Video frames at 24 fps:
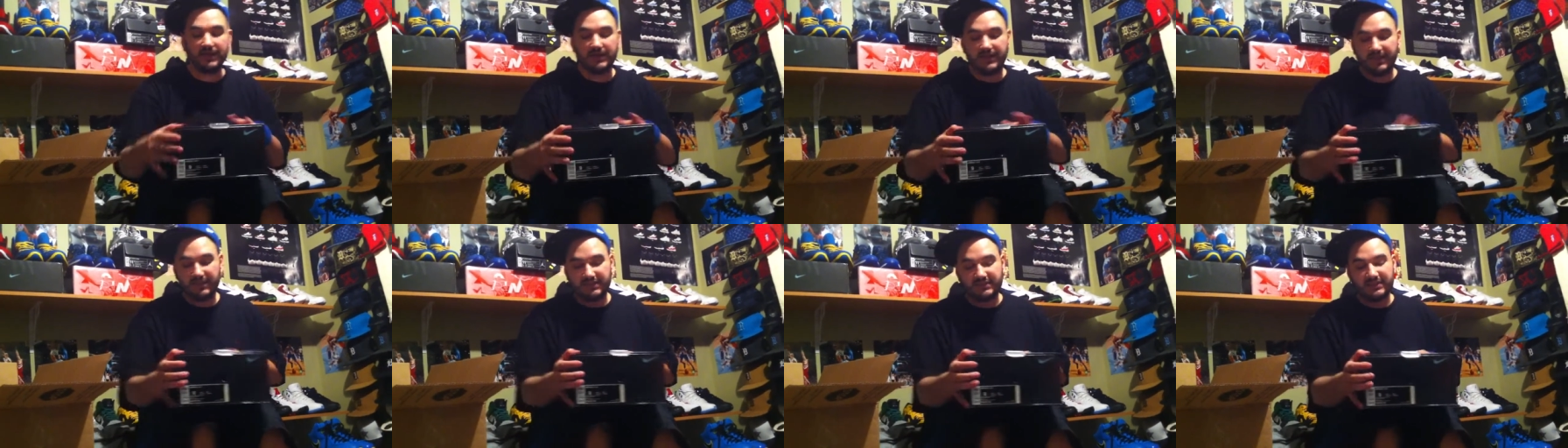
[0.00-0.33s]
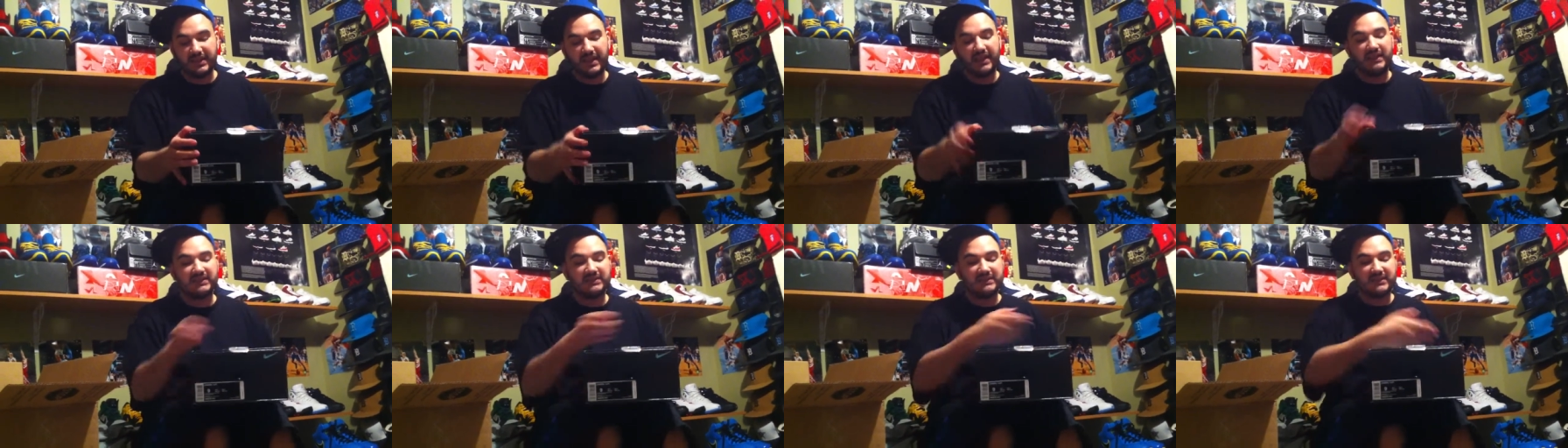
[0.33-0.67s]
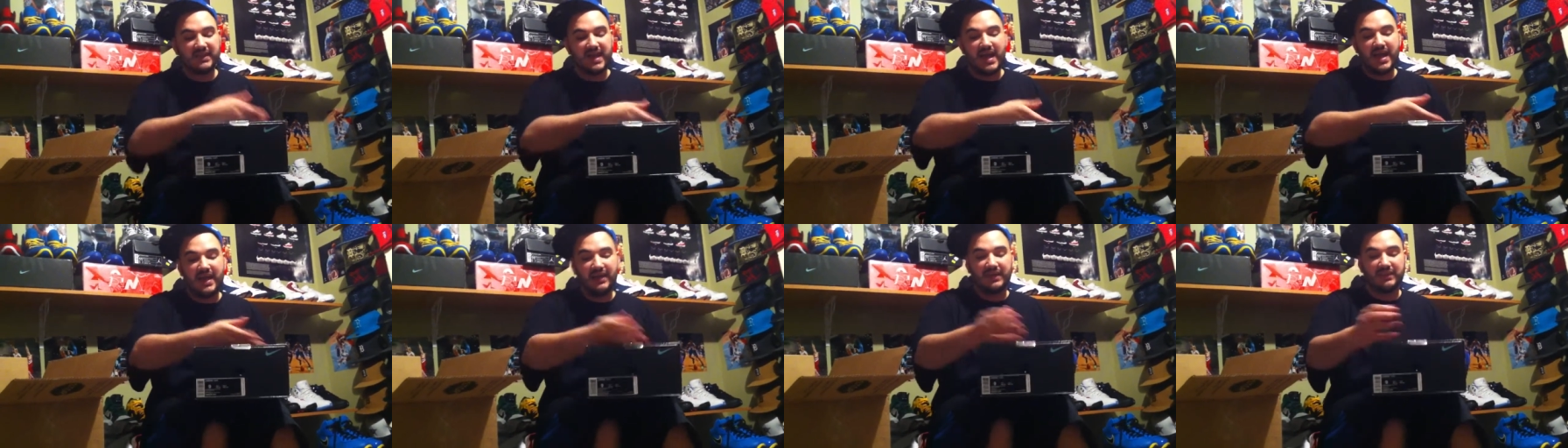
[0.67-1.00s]
This size
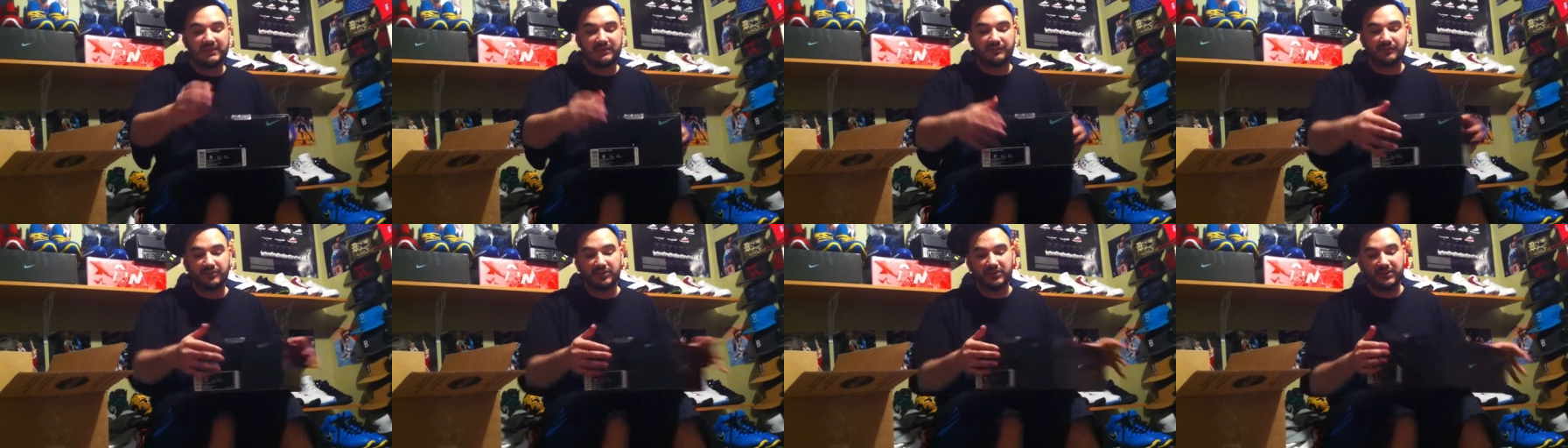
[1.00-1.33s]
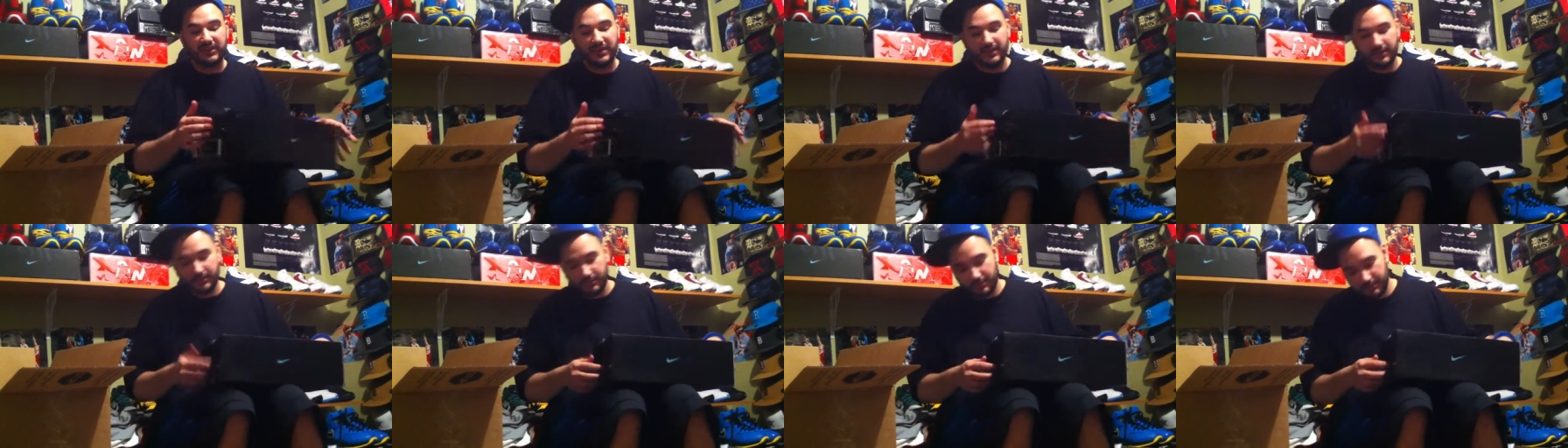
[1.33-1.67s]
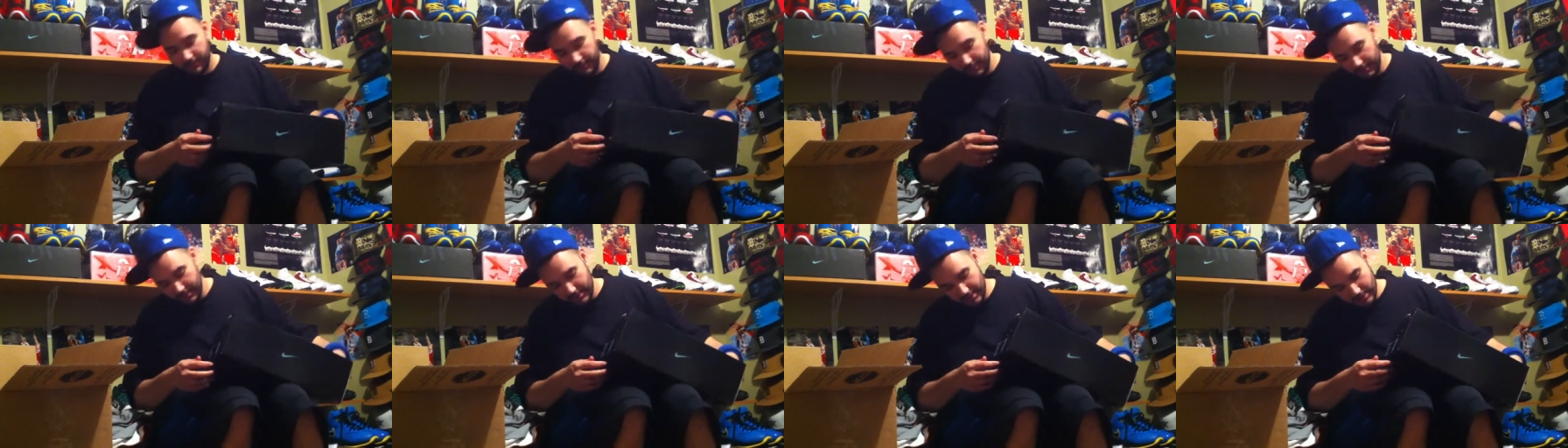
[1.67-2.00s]
9 is for sale.
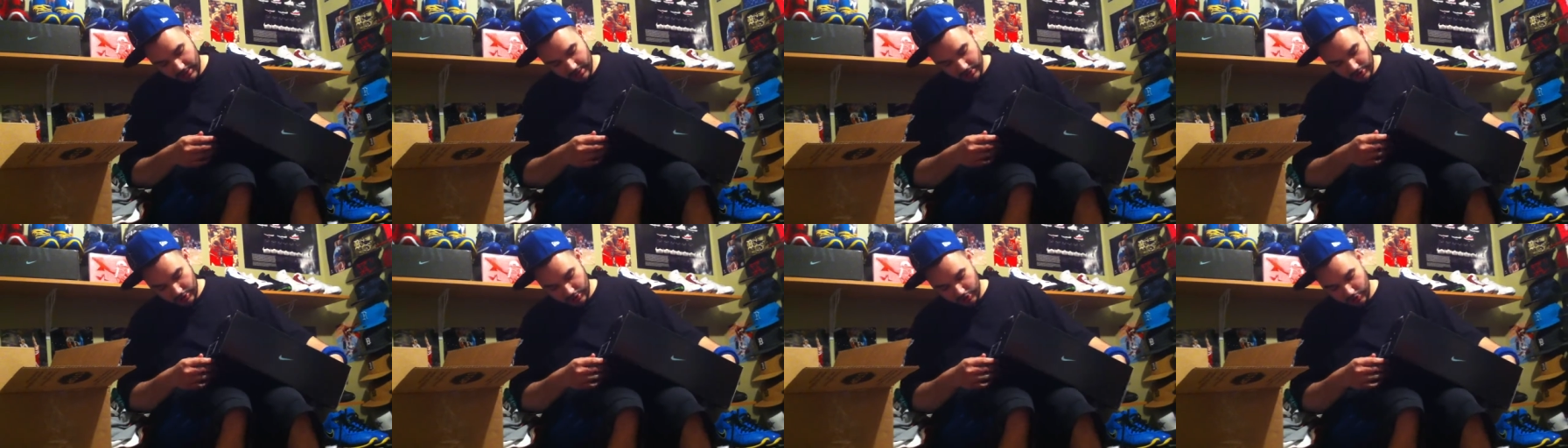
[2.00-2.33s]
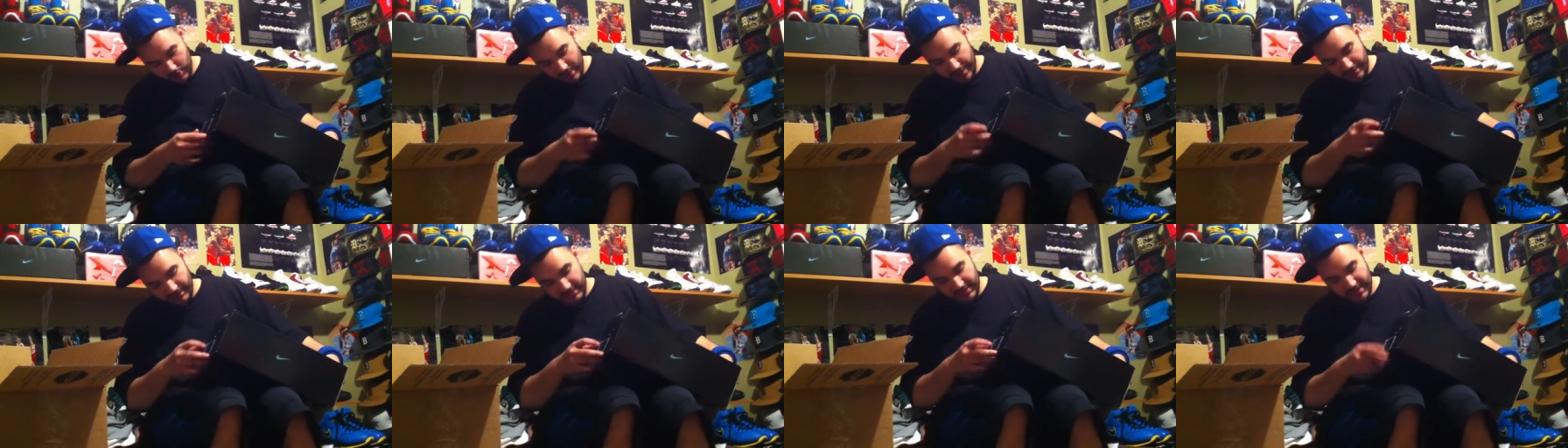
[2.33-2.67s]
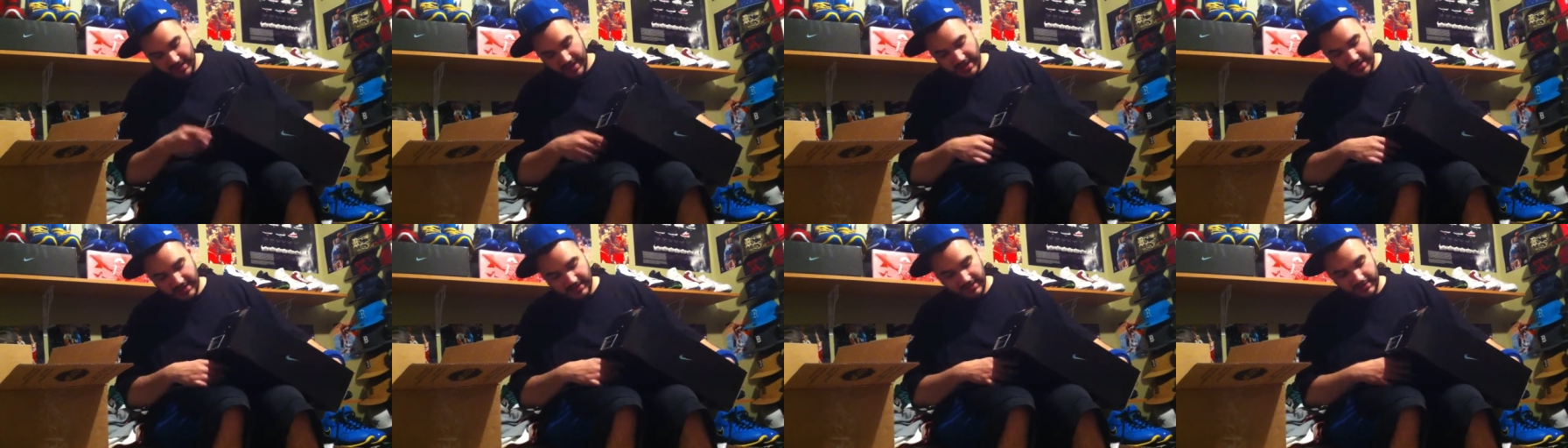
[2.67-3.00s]
So you have a
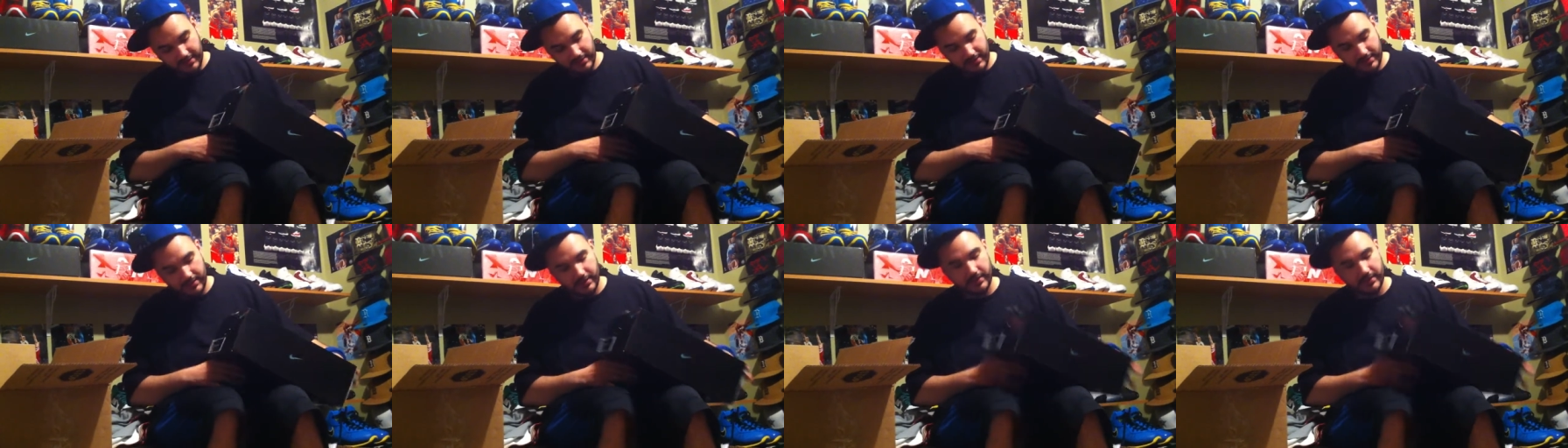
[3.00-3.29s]
9